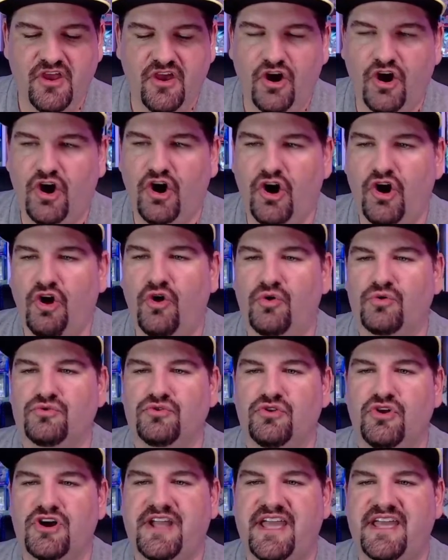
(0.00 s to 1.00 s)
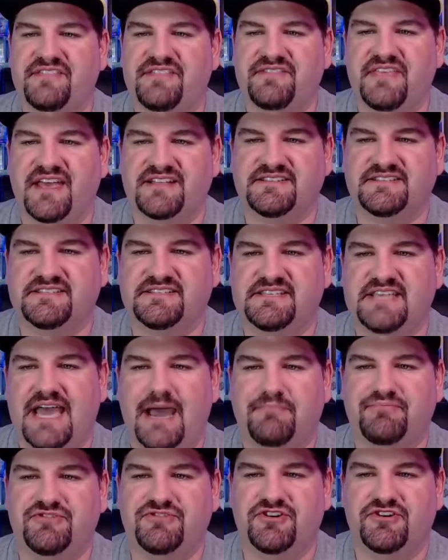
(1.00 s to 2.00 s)
Oh, look at that
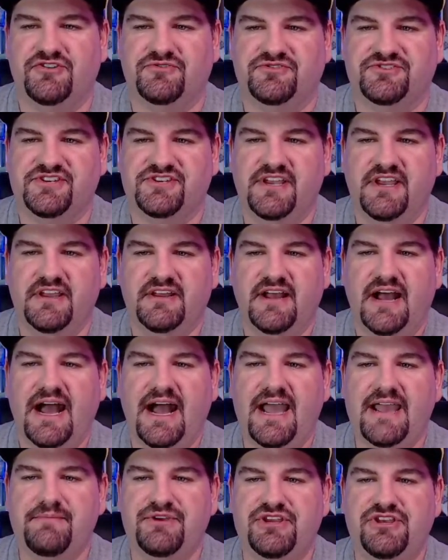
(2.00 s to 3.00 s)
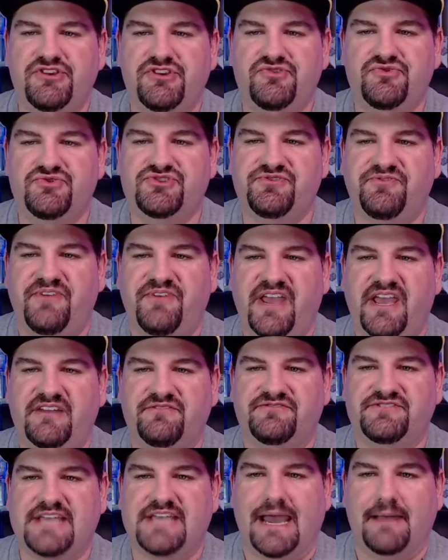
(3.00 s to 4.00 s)
Zapdos. I am a huge fan
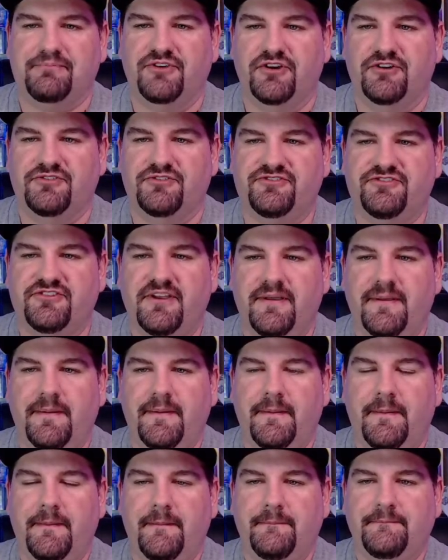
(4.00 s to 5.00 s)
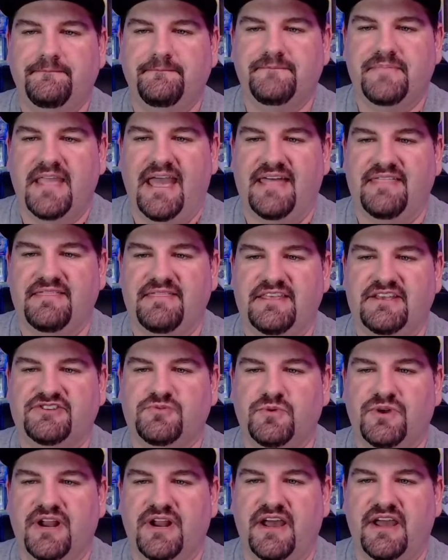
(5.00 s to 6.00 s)
of Zapdos. And this
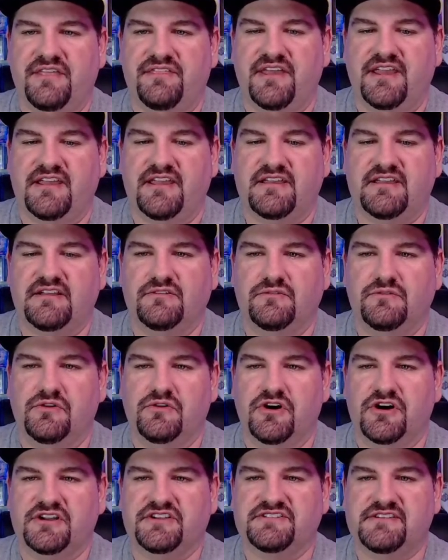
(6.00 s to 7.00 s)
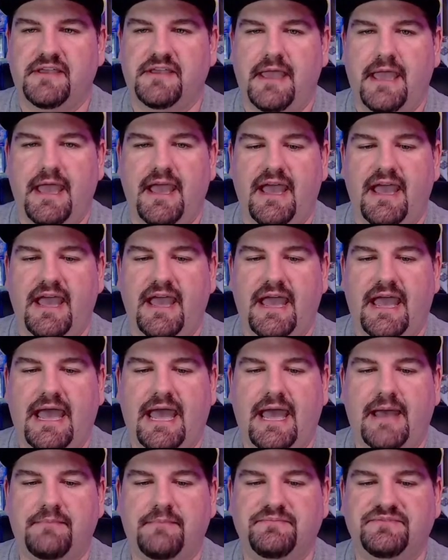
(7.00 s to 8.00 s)
one, I think, looks
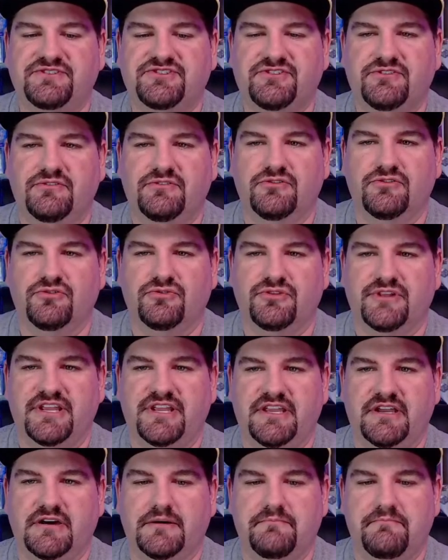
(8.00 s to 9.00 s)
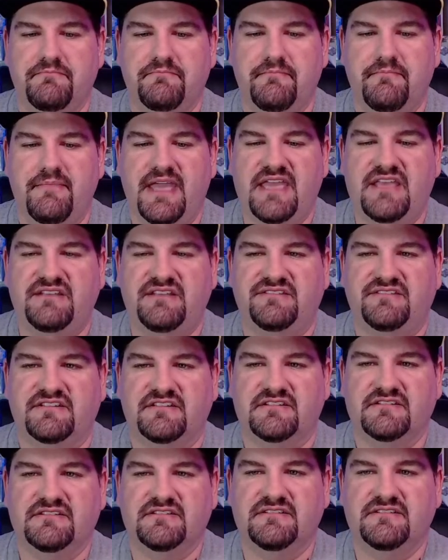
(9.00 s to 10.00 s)
absolutely
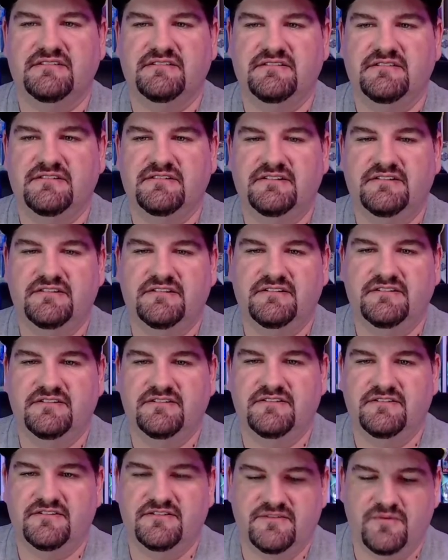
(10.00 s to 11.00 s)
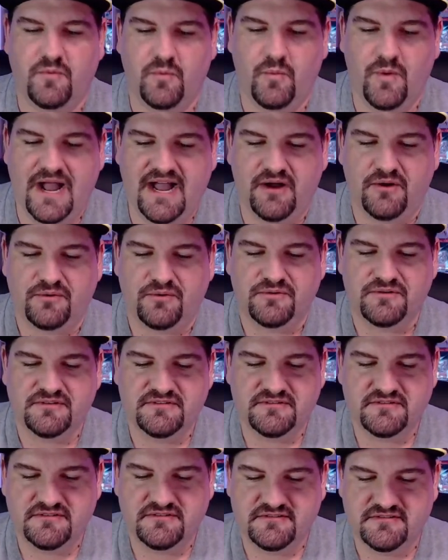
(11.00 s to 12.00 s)
amazing. Wow.
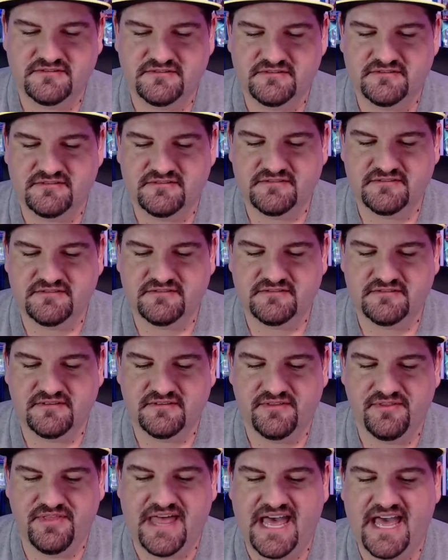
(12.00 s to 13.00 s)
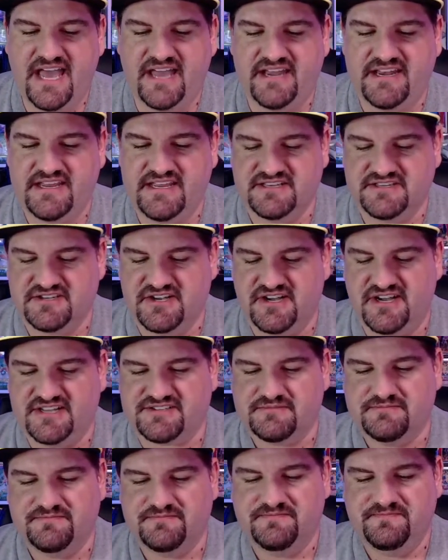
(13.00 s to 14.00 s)
That is
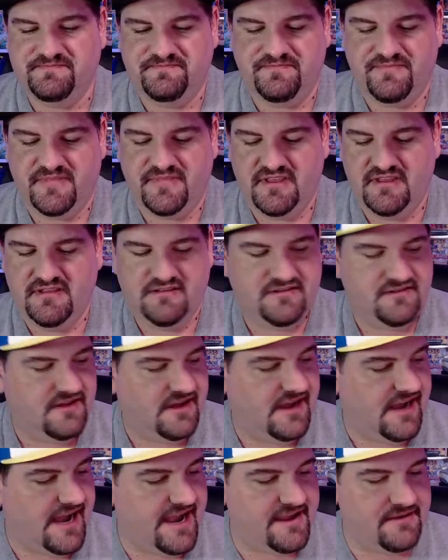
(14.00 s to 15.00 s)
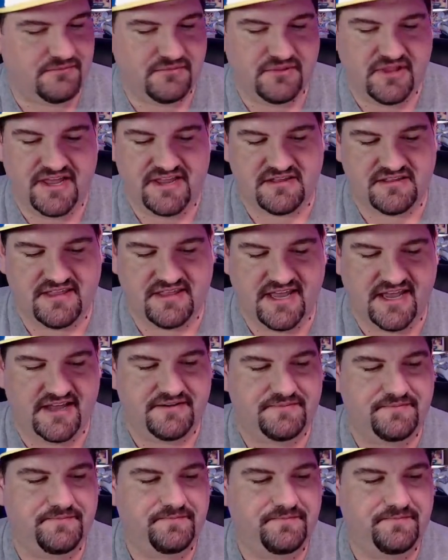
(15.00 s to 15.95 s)
awesome. I am liking that.